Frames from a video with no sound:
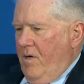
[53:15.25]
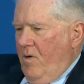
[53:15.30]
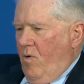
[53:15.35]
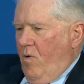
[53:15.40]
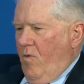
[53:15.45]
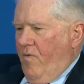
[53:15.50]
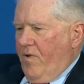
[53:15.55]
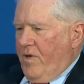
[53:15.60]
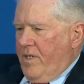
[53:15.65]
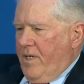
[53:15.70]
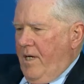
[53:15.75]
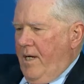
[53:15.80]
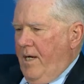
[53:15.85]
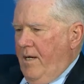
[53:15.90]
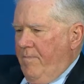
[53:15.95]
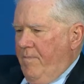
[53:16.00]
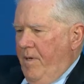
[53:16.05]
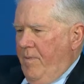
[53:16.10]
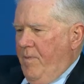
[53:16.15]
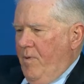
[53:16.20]
Over
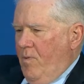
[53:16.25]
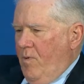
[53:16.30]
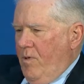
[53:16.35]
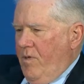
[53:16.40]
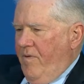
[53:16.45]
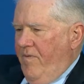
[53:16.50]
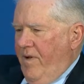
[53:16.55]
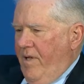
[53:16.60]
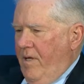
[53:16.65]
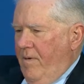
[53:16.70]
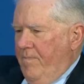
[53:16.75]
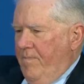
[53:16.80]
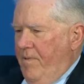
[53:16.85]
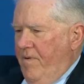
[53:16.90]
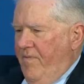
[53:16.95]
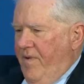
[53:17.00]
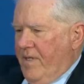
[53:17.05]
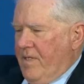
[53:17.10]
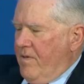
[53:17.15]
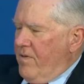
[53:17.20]
time, people will develop
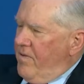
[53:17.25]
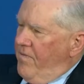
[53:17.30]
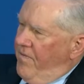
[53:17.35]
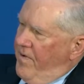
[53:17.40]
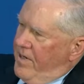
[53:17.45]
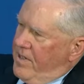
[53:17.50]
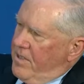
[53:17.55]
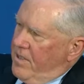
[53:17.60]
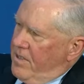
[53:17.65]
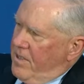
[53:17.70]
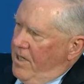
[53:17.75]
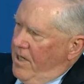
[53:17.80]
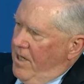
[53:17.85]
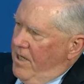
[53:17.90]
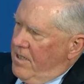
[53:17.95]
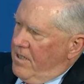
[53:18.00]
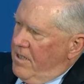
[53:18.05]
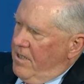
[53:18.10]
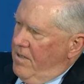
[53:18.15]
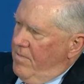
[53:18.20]
effective defenses
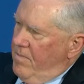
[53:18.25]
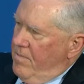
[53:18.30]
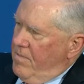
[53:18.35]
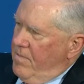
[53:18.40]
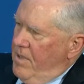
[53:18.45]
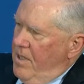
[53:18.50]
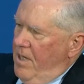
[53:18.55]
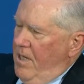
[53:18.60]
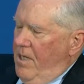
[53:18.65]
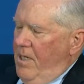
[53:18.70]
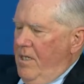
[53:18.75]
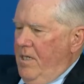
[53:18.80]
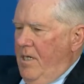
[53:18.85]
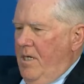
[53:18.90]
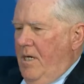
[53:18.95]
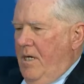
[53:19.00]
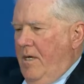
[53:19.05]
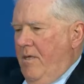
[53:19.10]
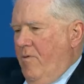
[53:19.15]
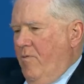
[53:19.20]
against them.
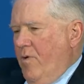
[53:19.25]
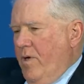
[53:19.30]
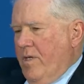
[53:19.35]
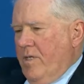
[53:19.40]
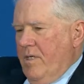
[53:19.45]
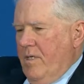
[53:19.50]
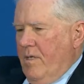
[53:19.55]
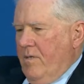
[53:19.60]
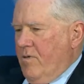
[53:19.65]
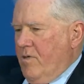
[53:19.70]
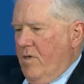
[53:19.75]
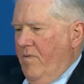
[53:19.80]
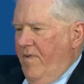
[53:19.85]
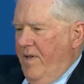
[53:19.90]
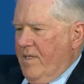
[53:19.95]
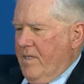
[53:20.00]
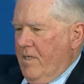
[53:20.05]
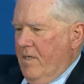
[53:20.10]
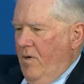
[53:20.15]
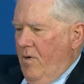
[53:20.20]
The reason those
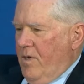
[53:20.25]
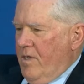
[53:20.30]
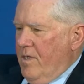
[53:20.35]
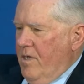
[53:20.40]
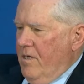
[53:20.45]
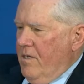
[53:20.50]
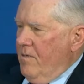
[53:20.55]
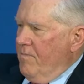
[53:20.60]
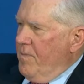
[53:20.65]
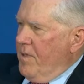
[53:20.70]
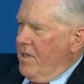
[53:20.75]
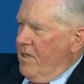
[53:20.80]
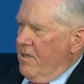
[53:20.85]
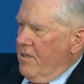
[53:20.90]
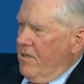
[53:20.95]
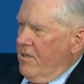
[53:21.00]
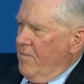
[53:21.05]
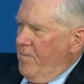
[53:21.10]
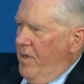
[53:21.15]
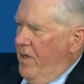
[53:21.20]
defenses don't exist is
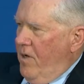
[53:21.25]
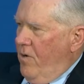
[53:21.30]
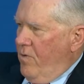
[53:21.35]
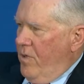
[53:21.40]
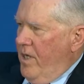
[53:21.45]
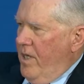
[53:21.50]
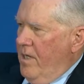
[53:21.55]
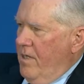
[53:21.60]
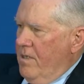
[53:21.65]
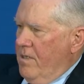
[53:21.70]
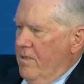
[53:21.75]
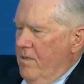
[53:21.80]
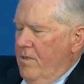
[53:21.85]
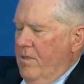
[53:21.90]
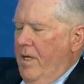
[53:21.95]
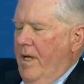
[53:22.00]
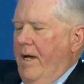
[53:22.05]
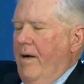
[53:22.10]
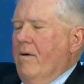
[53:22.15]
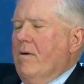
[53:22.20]
because there's been no need until
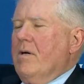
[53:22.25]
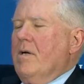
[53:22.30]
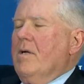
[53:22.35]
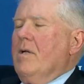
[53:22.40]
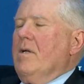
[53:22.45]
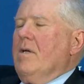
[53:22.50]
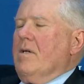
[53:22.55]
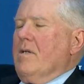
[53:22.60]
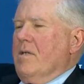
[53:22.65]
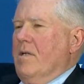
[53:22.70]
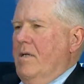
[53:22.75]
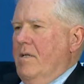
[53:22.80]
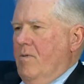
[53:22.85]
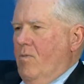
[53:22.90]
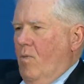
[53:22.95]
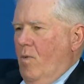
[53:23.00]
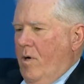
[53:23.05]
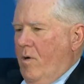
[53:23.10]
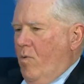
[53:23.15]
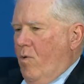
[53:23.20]
now.
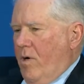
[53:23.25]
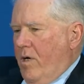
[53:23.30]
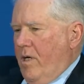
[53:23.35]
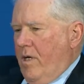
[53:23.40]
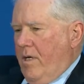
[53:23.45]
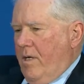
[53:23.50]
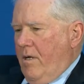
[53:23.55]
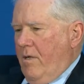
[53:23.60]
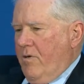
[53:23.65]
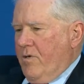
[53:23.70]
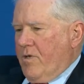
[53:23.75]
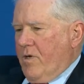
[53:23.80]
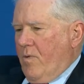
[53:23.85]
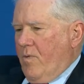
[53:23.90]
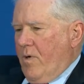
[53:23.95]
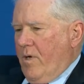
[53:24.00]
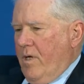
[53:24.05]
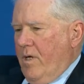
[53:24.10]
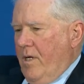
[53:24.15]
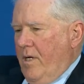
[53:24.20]
And we're working and others are
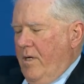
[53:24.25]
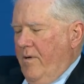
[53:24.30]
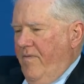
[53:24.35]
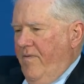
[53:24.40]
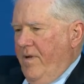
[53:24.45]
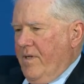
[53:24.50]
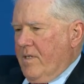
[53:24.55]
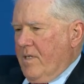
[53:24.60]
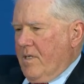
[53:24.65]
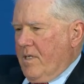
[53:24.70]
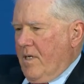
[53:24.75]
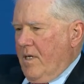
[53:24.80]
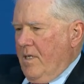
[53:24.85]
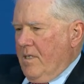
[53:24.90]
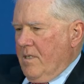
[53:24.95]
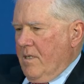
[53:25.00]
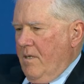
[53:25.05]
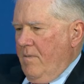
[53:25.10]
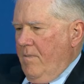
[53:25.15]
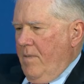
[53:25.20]
working on defenses
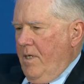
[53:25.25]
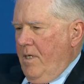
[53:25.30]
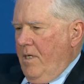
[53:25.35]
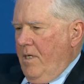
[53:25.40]
against them.